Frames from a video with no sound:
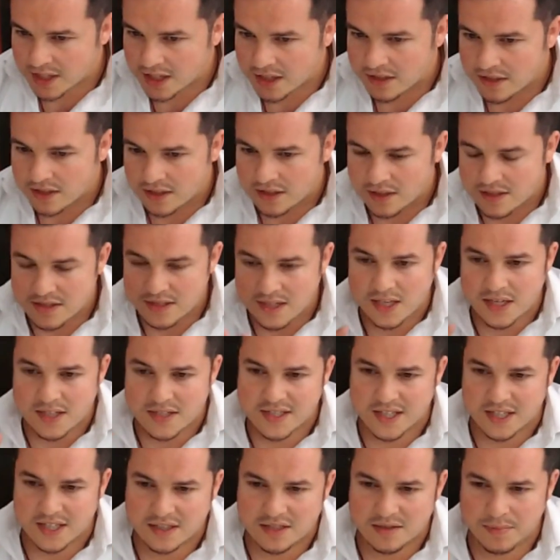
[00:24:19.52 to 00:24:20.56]
It's
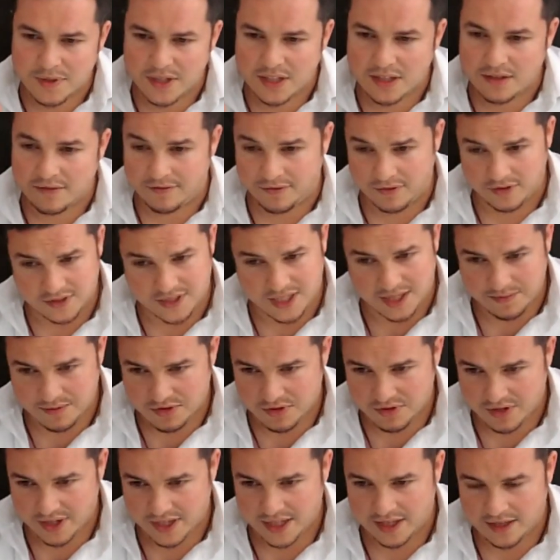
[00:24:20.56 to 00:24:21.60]
easier to be a full-time
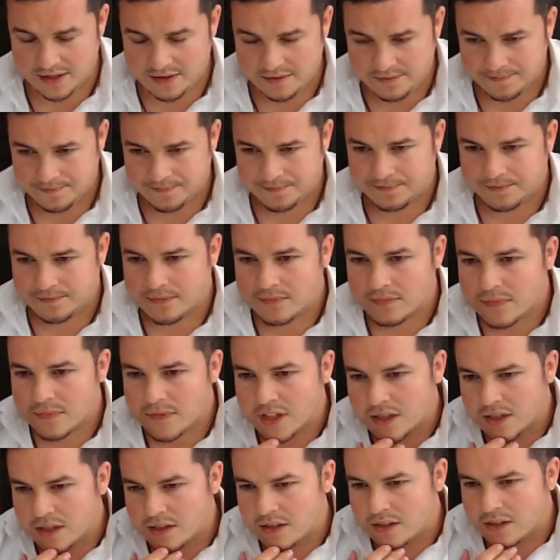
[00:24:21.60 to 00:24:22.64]
trader,
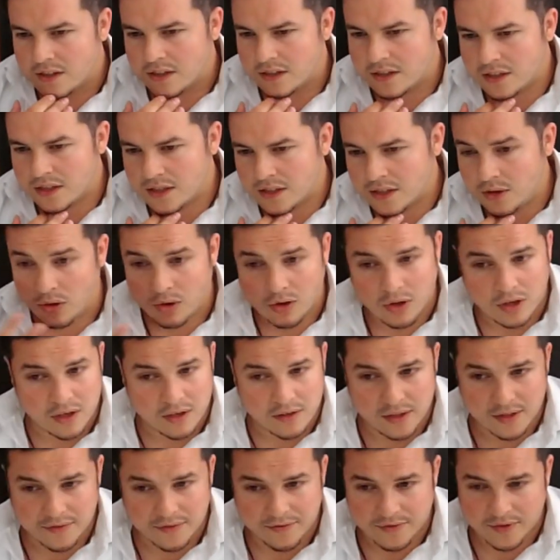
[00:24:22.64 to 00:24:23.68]

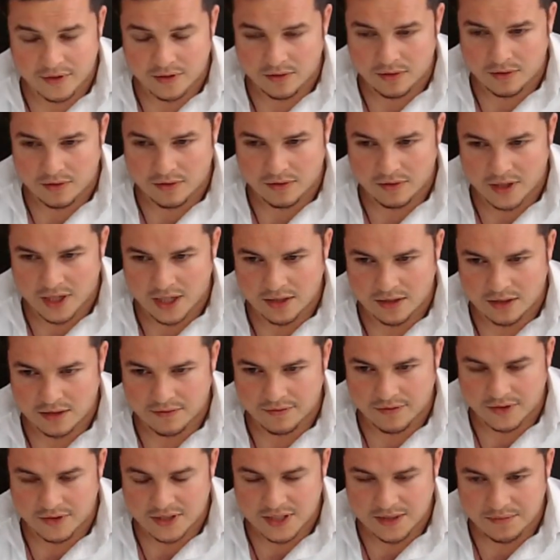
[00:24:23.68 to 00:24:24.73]
or if you are not a
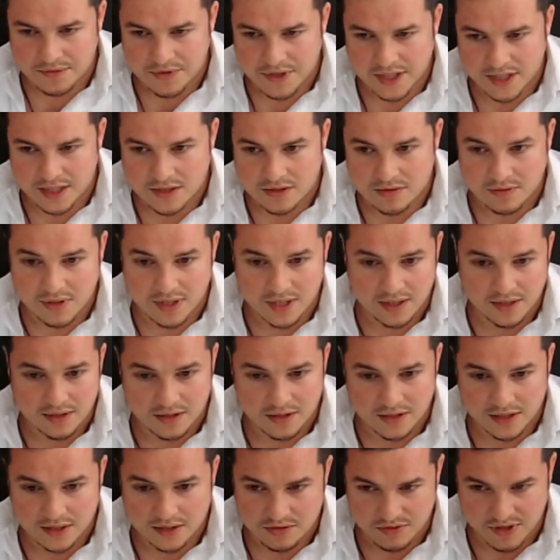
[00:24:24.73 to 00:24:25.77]
full-time trader, to
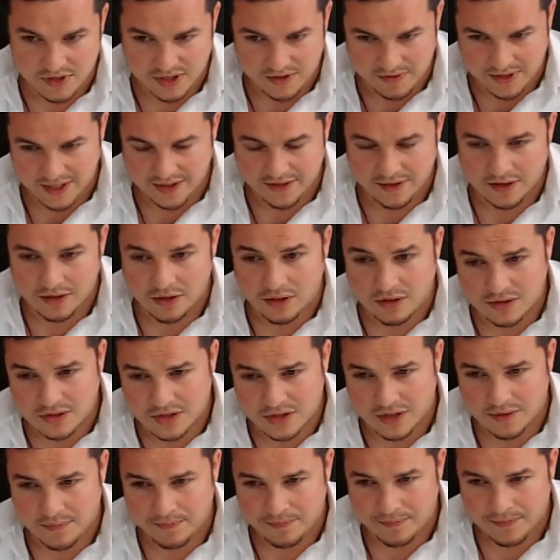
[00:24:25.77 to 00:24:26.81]
you know, trade really in the long
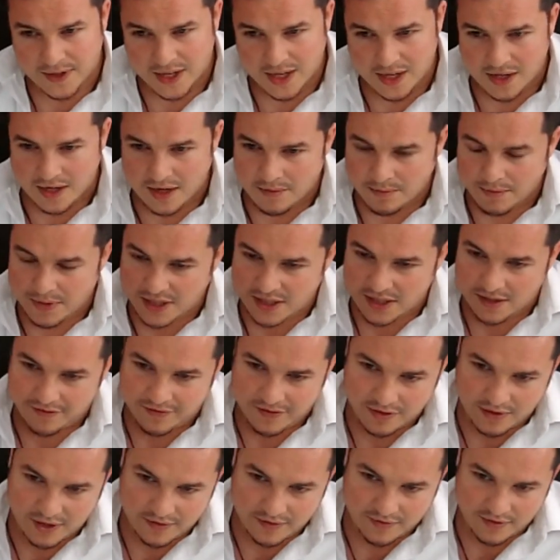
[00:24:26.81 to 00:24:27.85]
term. But if
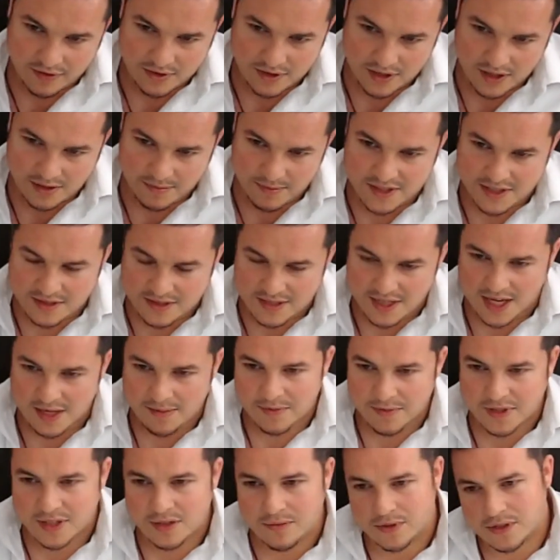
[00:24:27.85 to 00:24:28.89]
you have only limited time
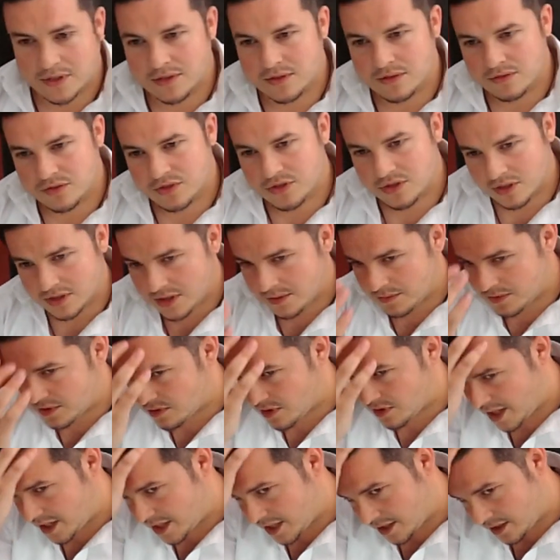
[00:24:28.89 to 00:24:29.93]
and you want to do short-term
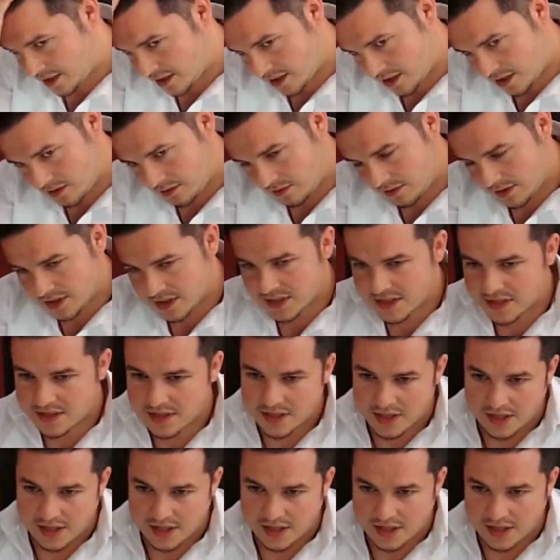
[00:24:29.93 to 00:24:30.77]
trading, you know, it's